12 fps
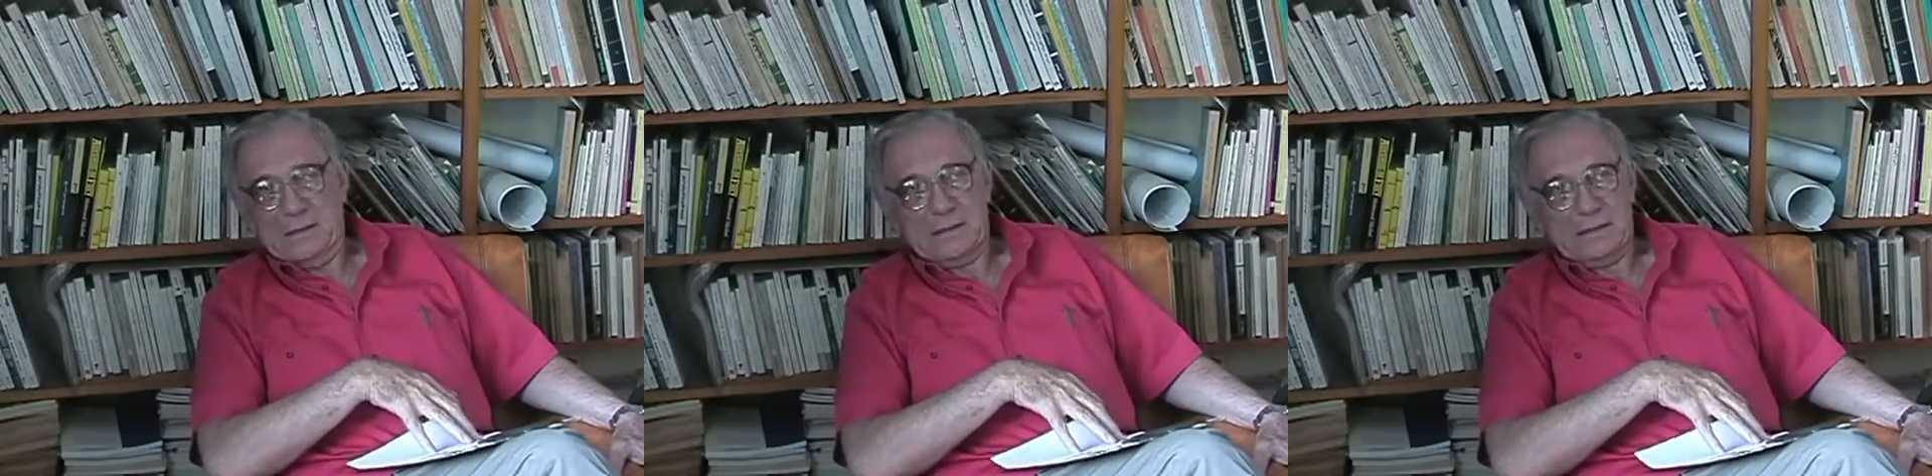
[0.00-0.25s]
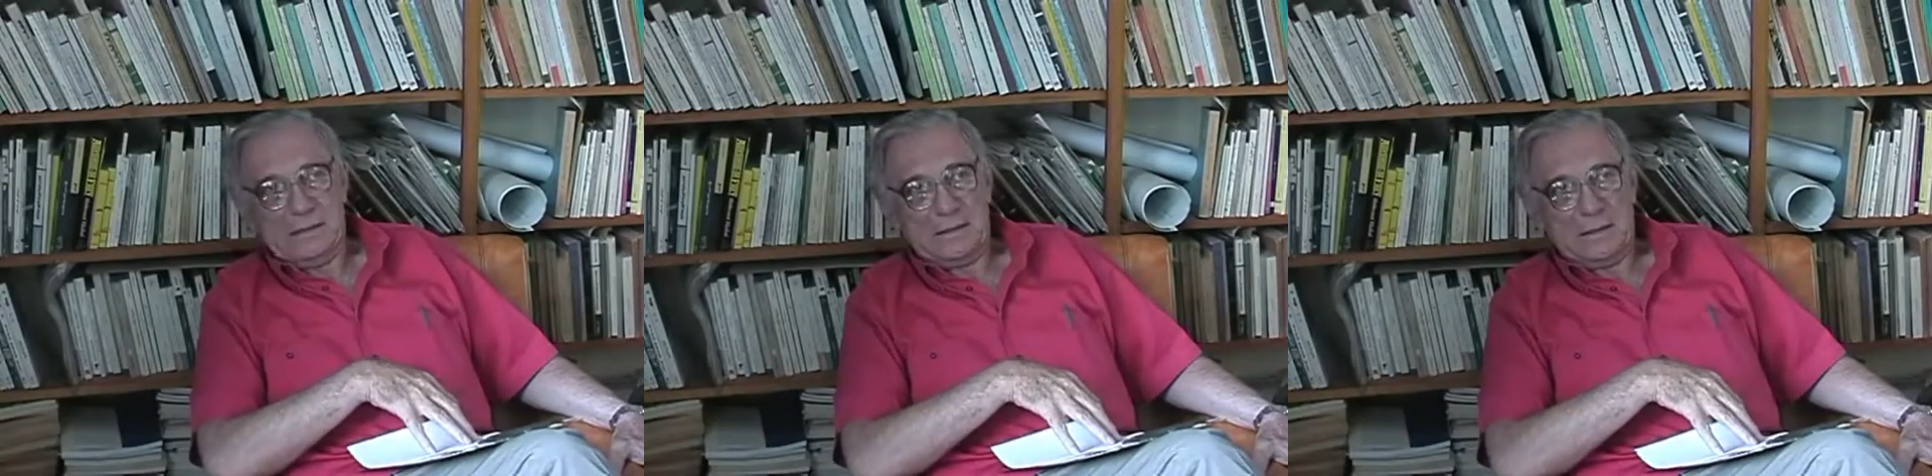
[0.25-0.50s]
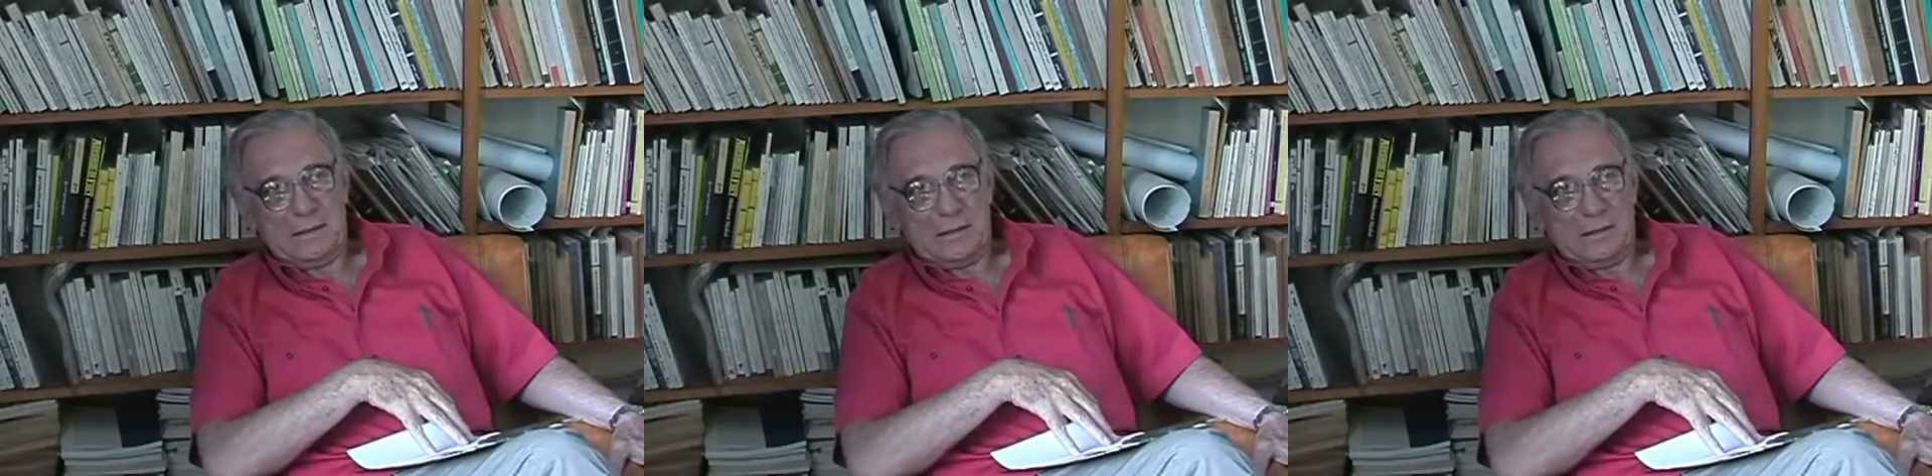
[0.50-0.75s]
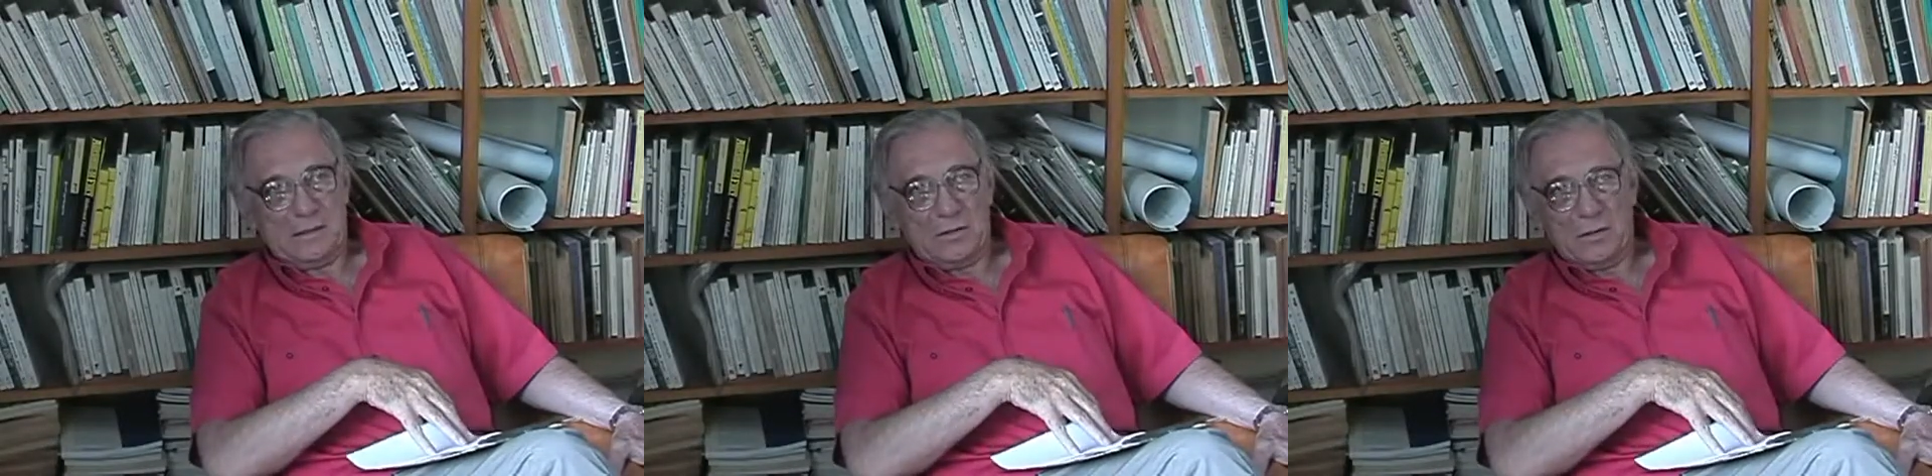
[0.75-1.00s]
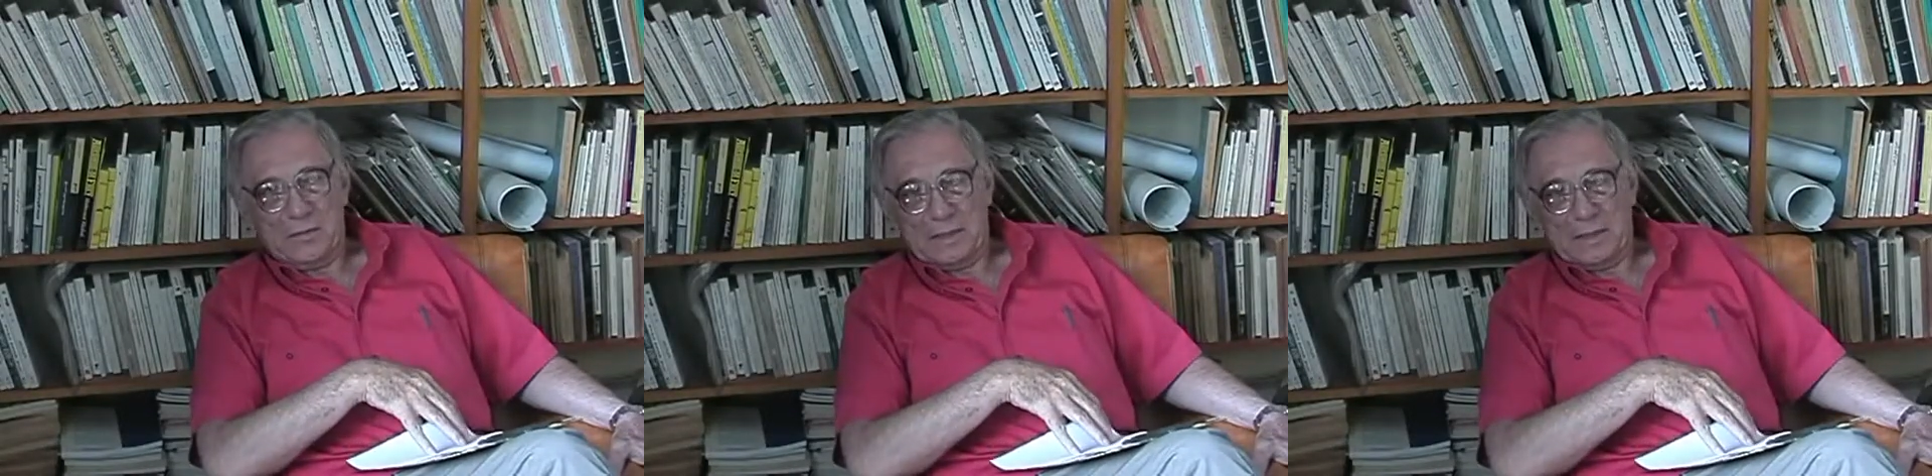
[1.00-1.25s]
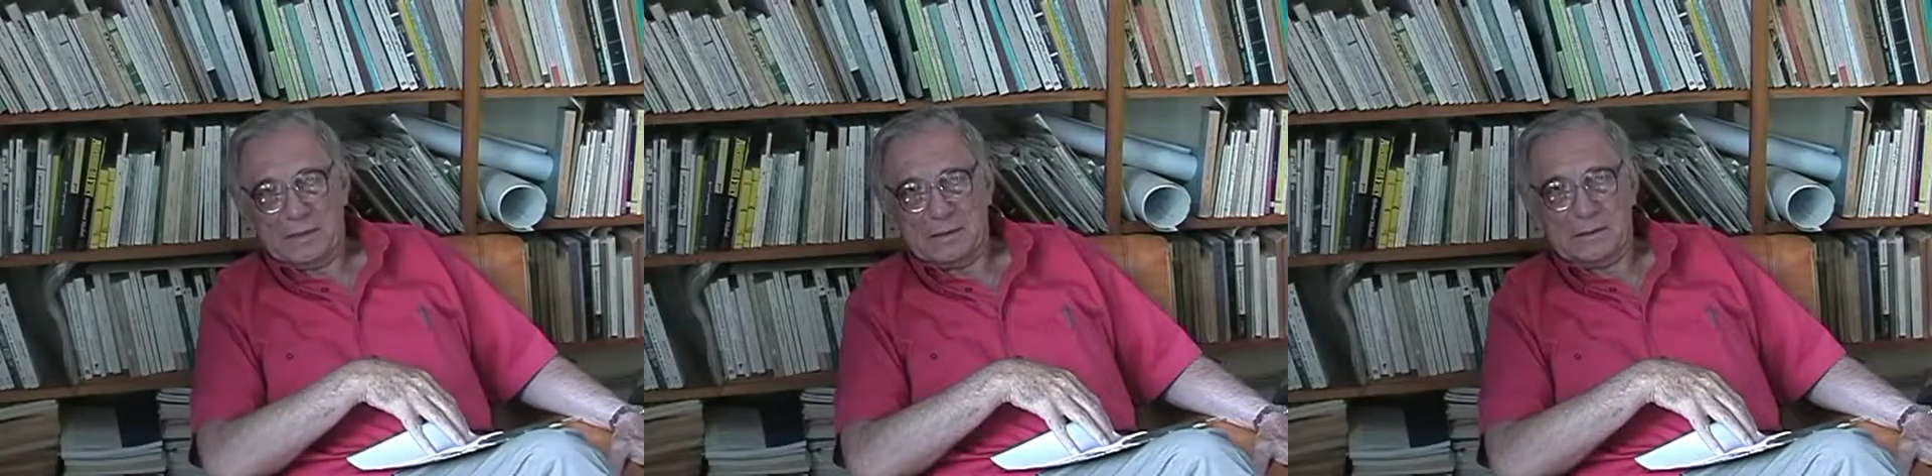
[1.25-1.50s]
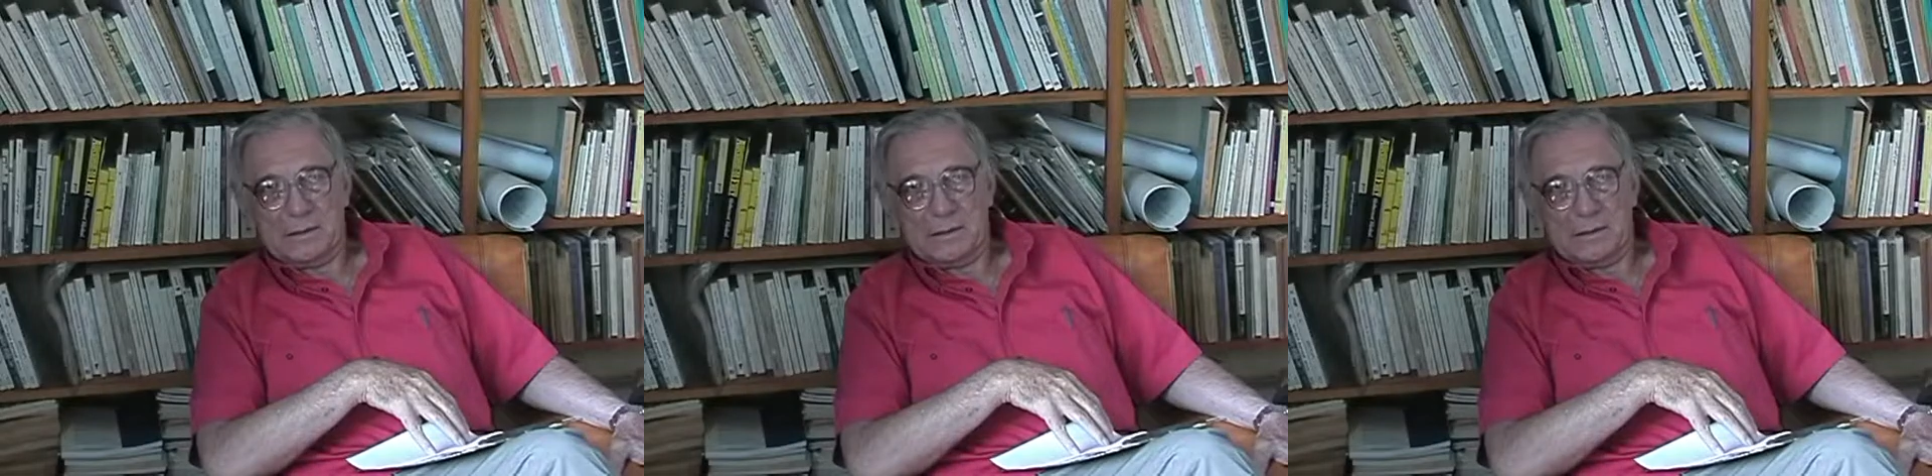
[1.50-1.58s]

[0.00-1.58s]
at uh, Columbia,